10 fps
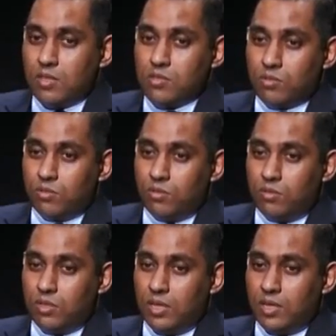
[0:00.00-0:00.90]

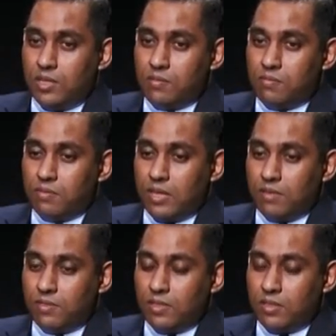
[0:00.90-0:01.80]
So
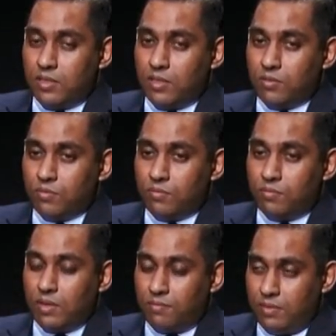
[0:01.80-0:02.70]

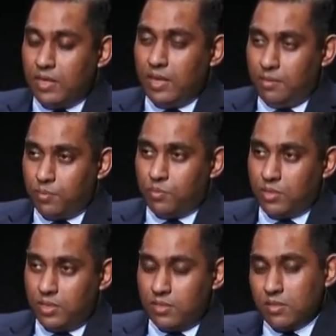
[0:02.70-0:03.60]
what we can promote
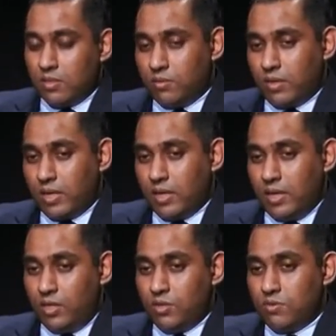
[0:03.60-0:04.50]
is, okay,
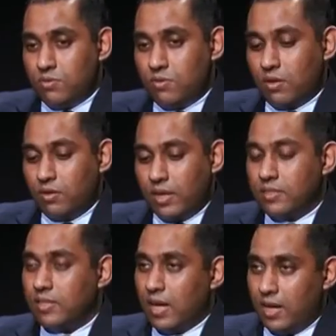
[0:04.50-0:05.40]
you can
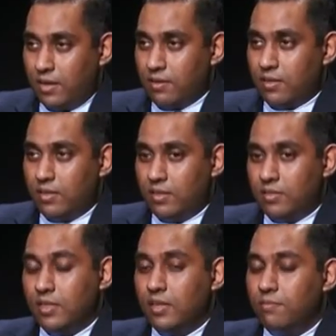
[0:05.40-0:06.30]
start,
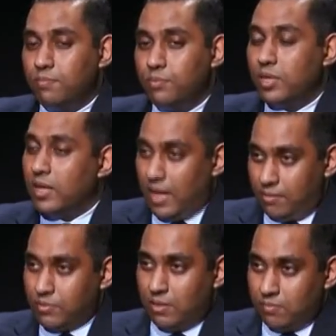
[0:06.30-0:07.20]
instead of putting a lump
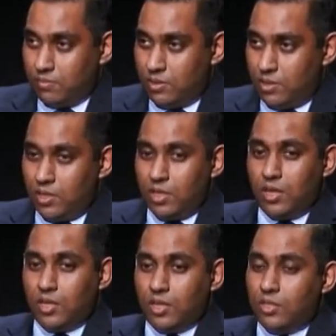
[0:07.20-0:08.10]
sum,
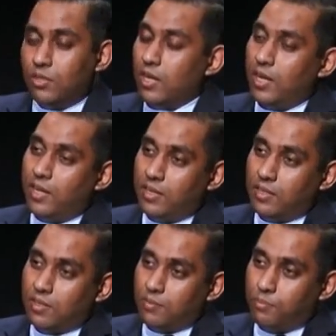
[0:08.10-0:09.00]
you
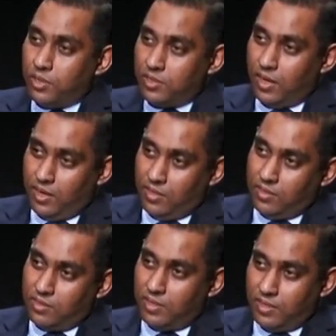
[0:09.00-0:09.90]
can
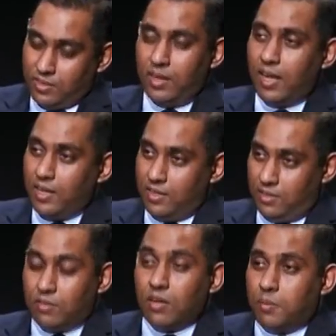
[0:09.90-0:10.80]
set aside, like,
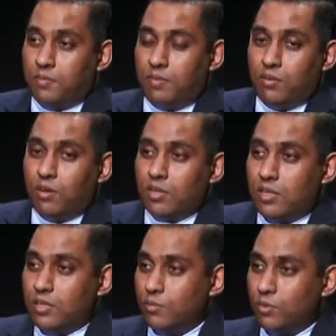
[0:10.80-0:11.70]
I mean, we all
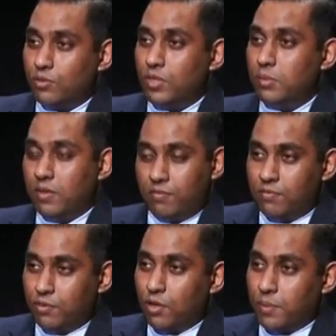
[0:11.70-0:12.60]
contribute to EPF
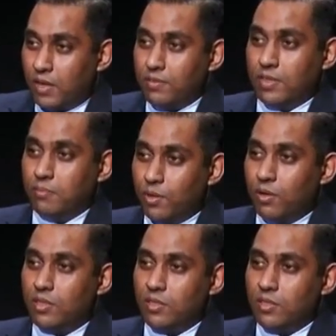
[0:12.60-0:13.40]
if you are a private employee.